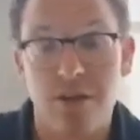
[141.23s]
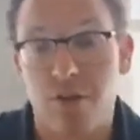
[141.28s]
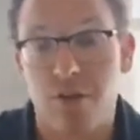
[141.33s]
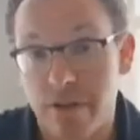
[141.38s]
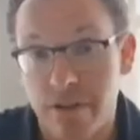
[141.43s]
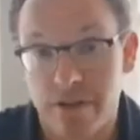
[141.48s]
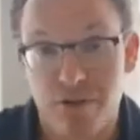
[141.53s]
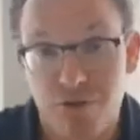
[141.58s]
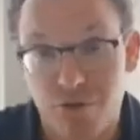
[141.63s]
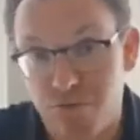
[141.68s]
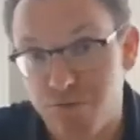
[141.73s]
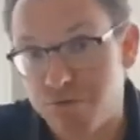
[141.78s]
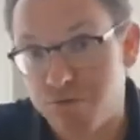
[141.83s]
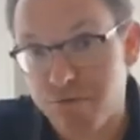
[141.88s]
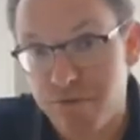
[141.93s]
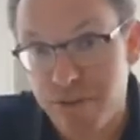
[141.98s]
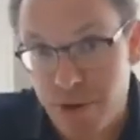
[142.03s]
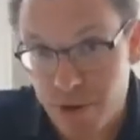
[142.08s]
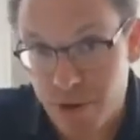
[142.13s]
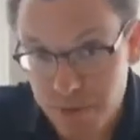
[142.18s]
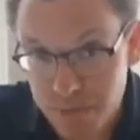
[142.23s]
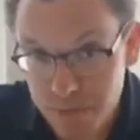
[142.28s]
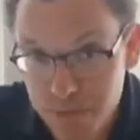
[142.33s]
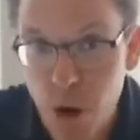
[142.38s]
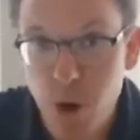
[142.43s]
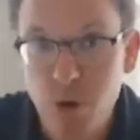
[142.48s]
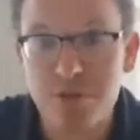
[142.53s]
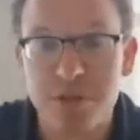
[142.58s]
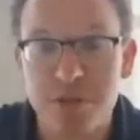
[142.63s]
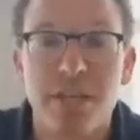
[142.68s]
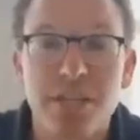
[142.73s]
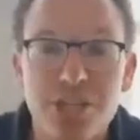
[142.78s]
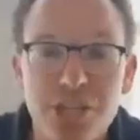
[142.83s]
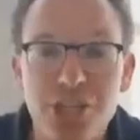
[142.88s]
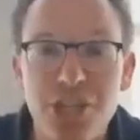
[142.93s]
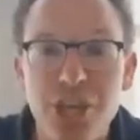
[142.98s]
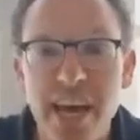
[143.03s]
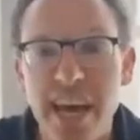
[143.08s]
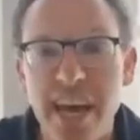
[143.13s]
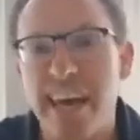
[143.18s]
the most
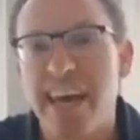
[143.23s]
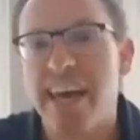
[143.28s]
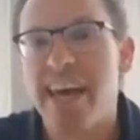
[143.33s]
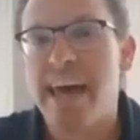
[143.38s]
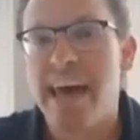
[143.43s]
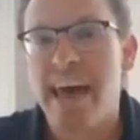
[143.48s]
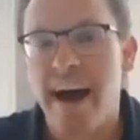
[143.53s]
legit,